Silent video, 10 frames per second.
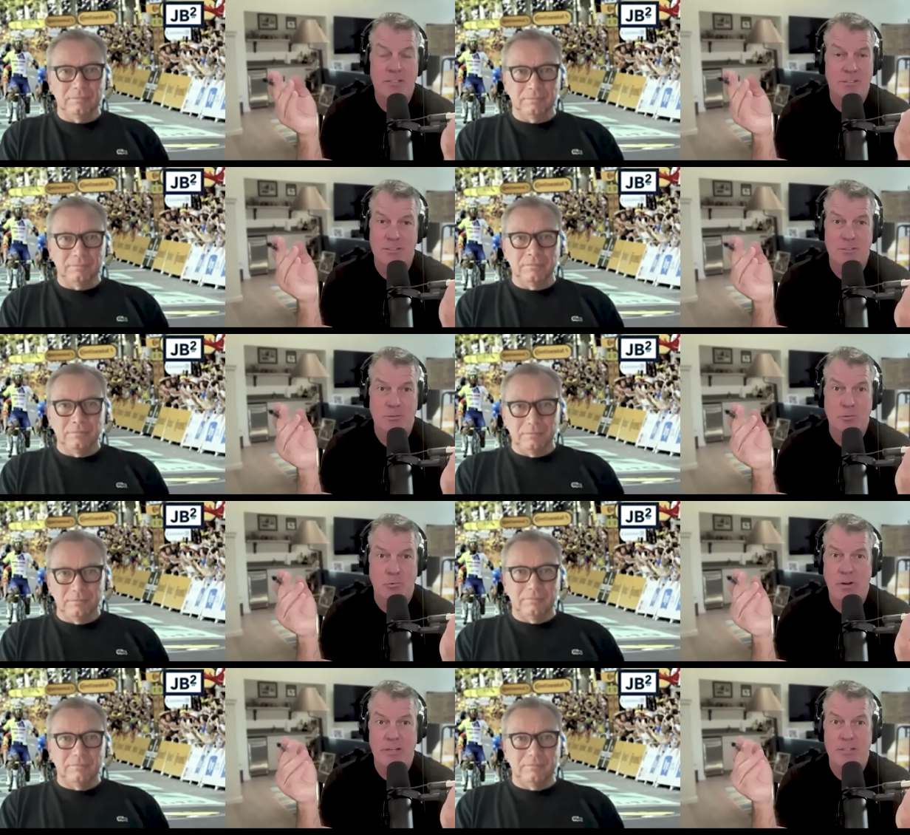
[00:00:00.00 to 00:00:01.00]
Speaker 1: is in
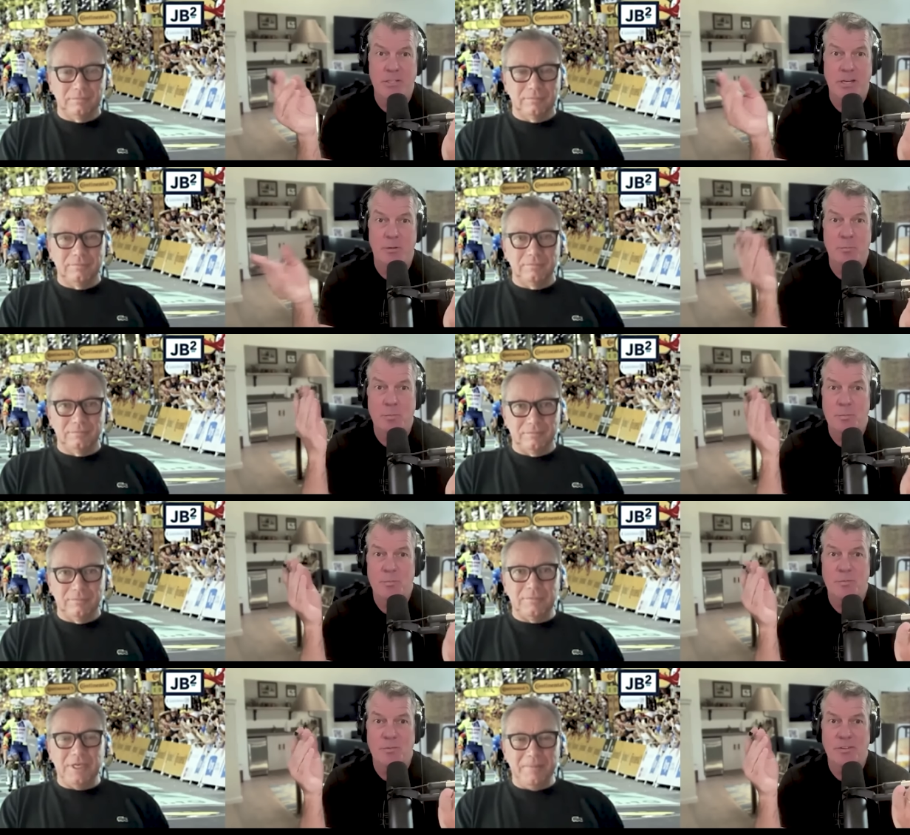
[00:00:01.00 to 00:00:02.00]
great shape.
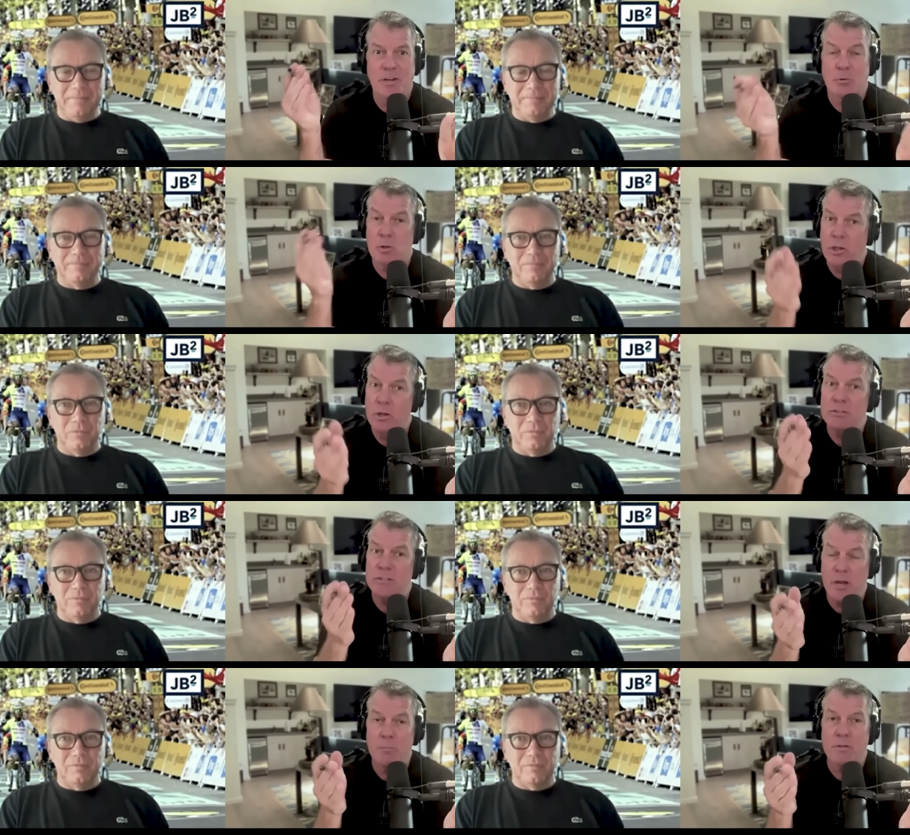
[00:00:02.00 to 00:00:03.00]
Yeah. You know, close
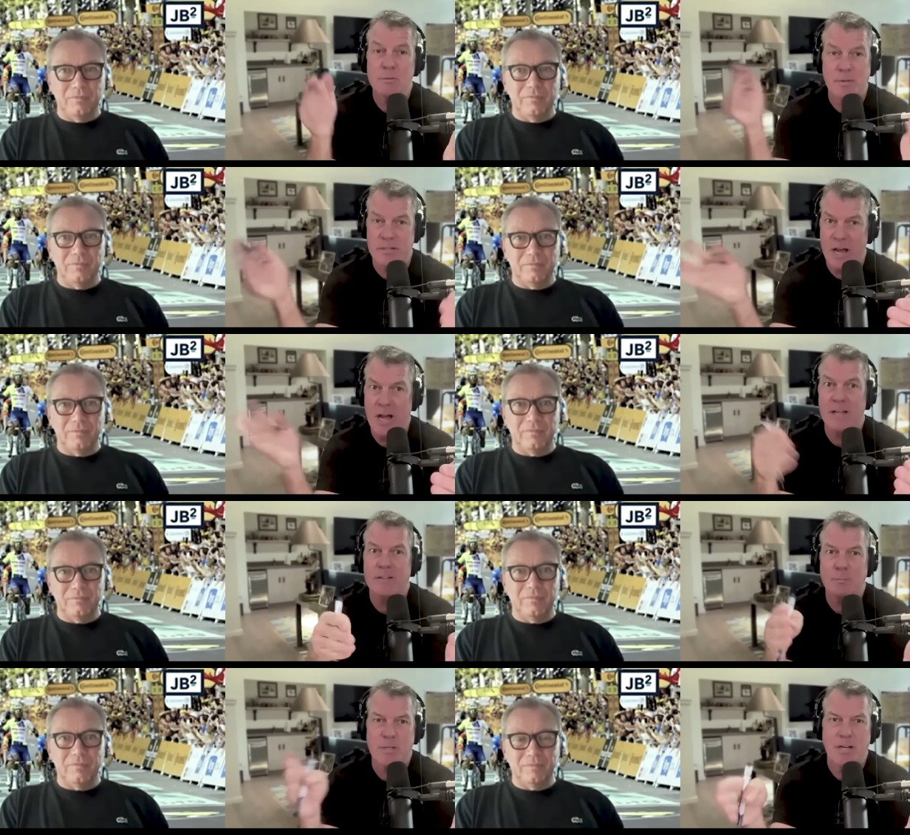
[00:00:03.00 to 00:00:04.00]
numbers, but
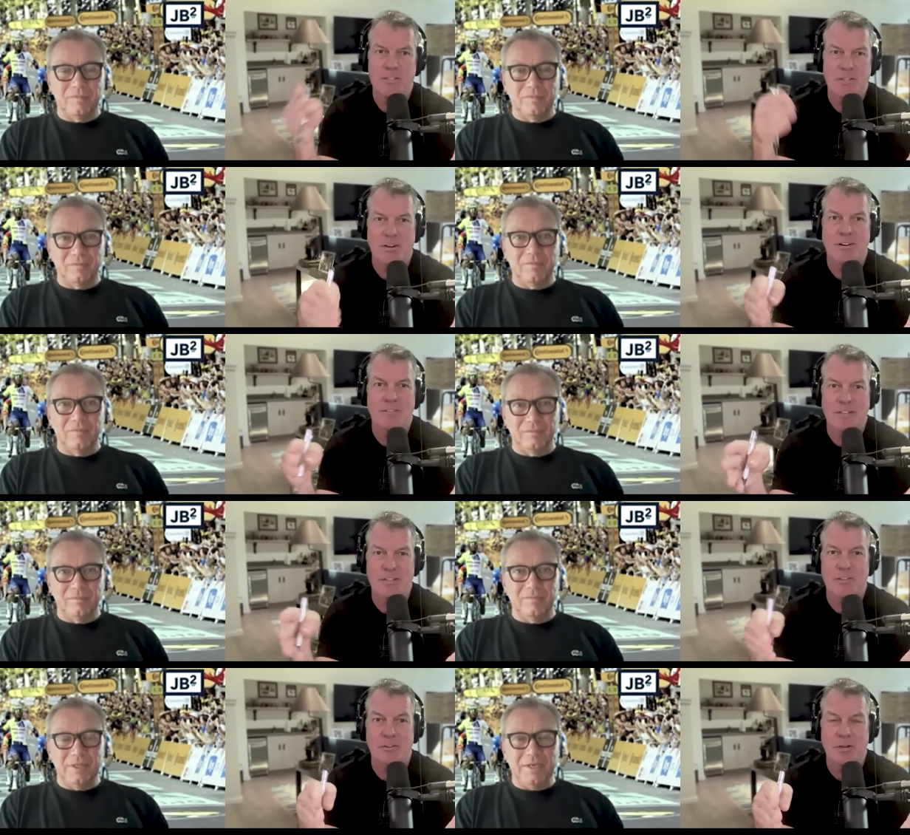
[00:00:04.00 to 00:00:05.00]
not Pogacar or
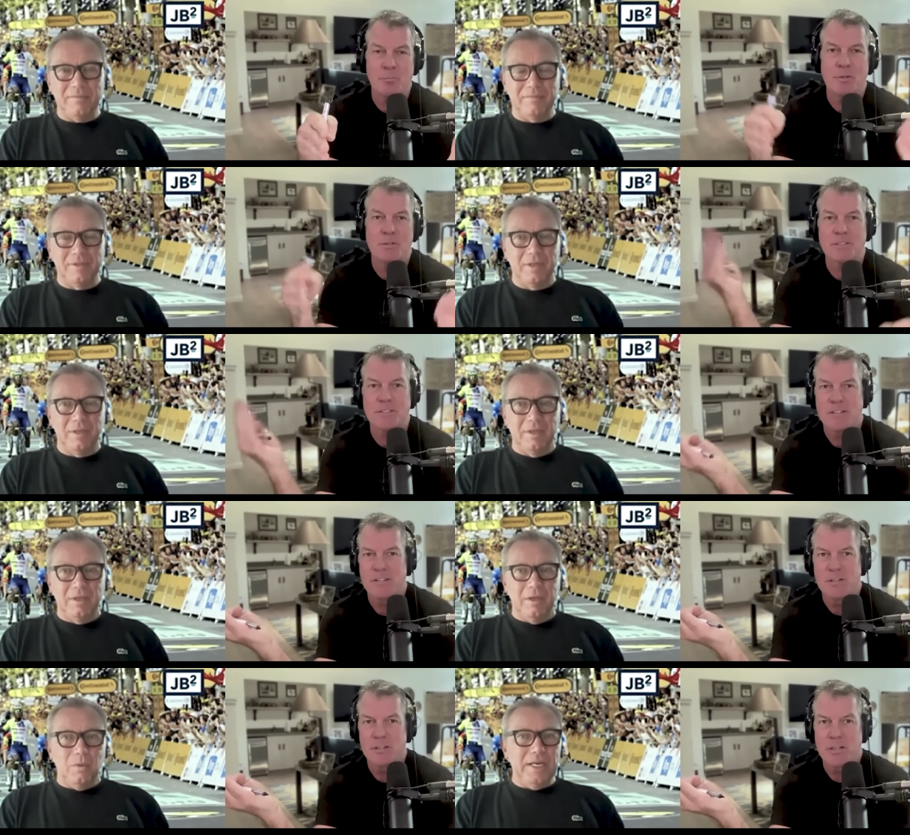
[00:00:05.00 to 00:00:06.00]
Vingegaard numbers.
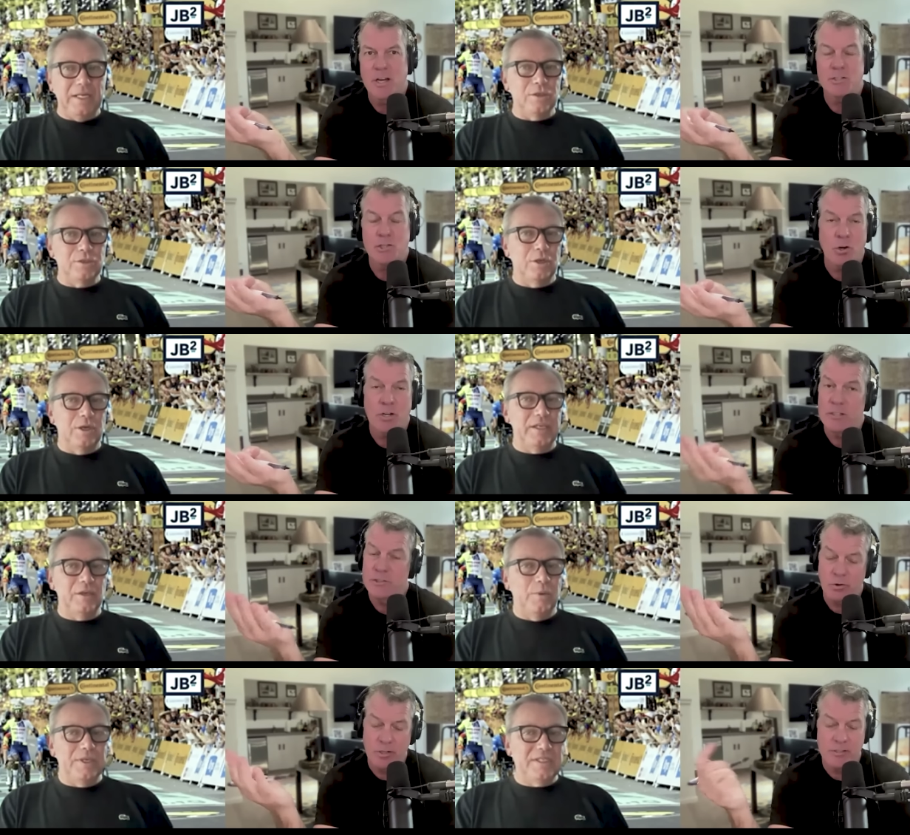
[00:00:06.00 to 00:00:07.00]
Speaker 2: Well, uh, also, uh, Jorg- always,
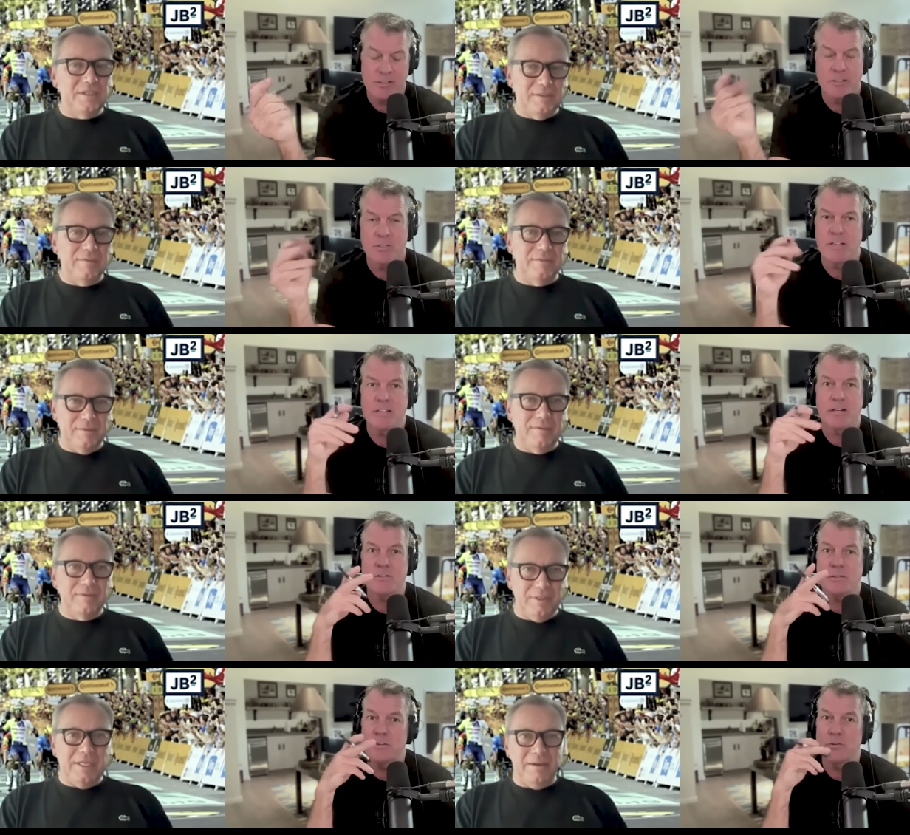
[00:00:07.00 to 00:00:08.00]
Jorgenson's right there
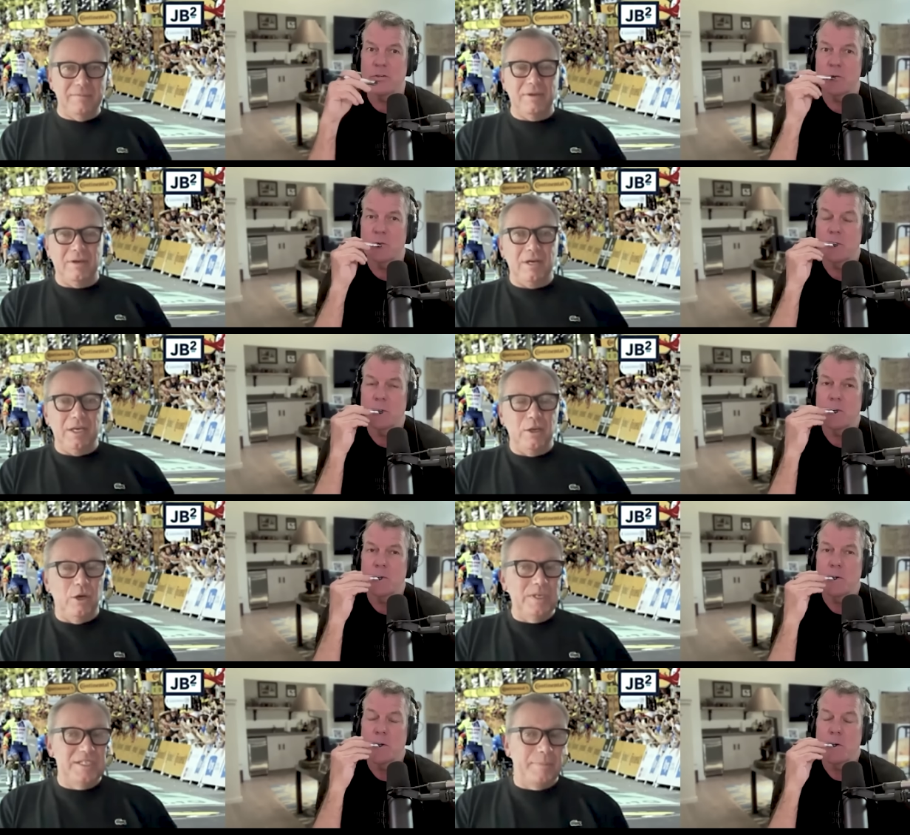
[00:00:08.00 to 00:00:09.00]
too. Yeah. It
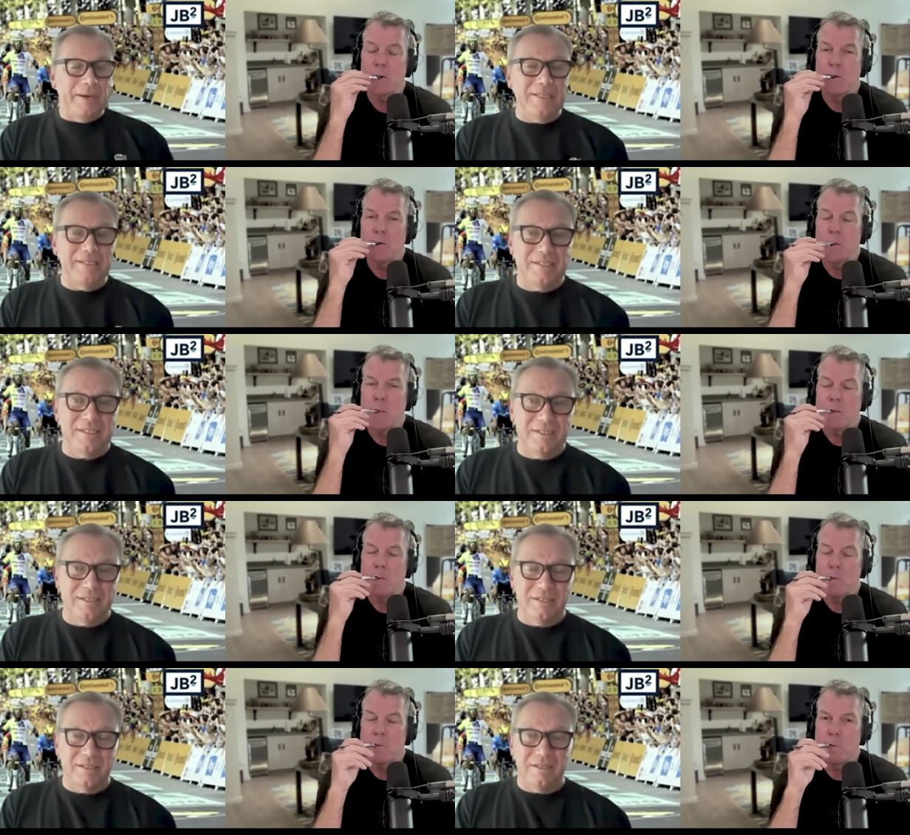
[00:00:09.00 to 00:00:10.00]
always depends,
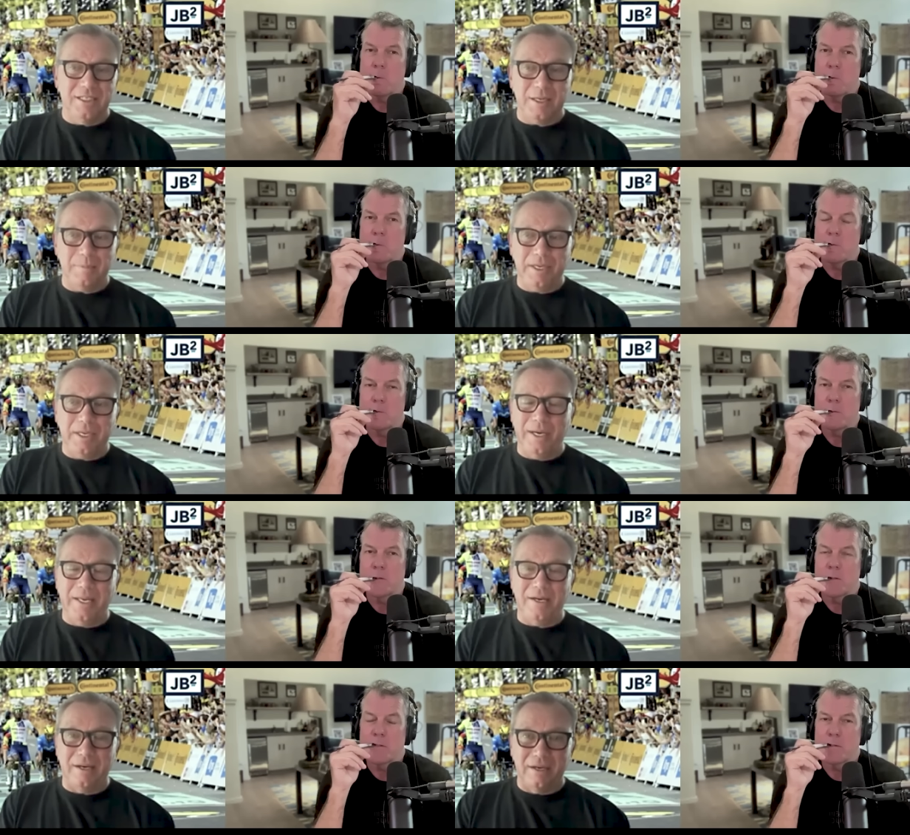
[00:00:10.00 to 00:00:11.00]
JB,
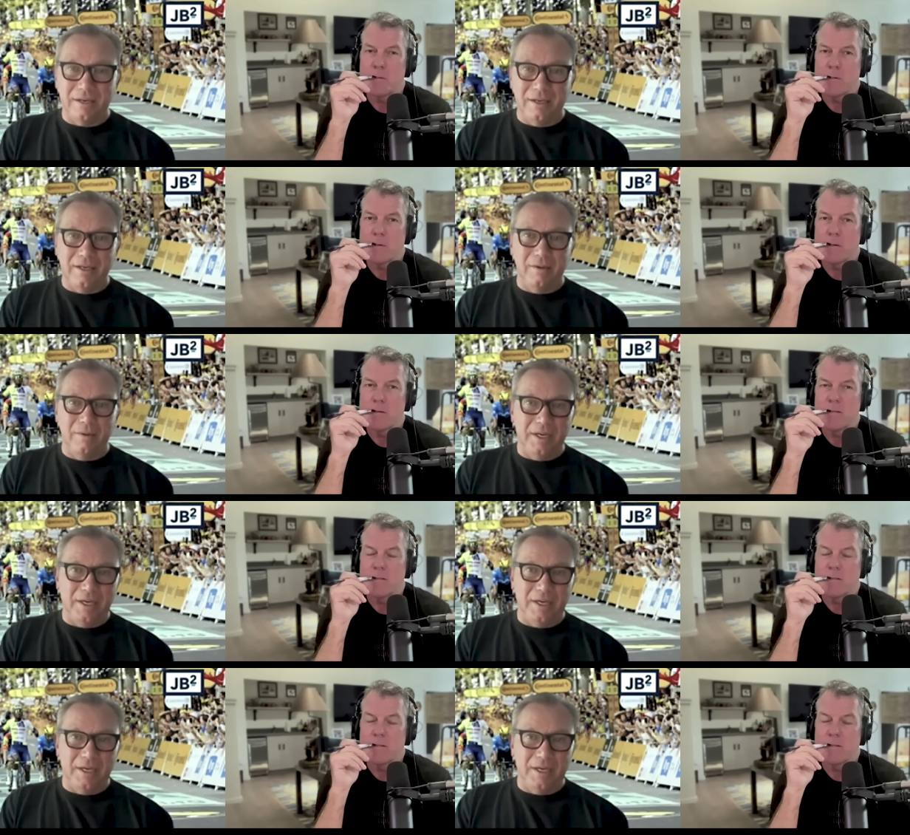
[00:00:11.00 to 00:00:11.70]
whether, you know, uh,